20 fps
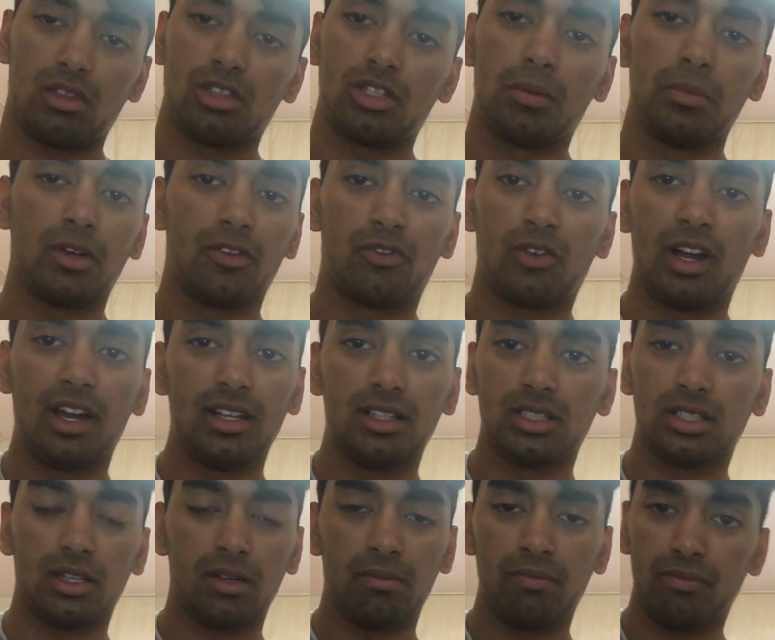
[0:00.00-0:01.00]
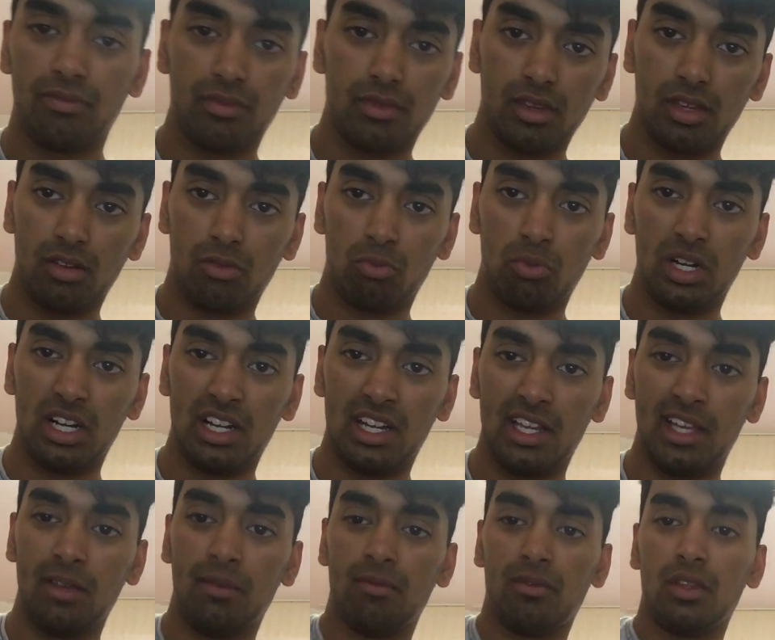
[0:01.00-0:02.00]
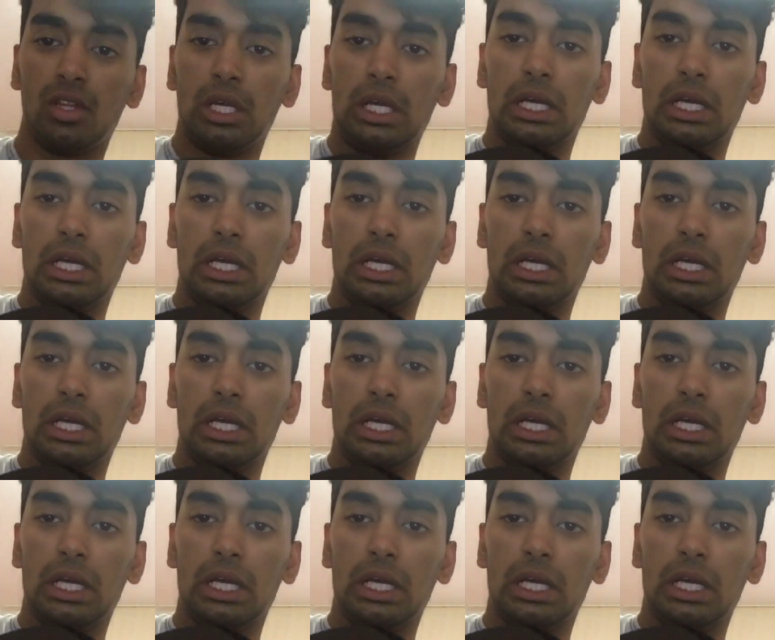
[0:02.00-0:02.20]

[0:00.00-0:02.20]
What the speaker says: Don't be afraid to really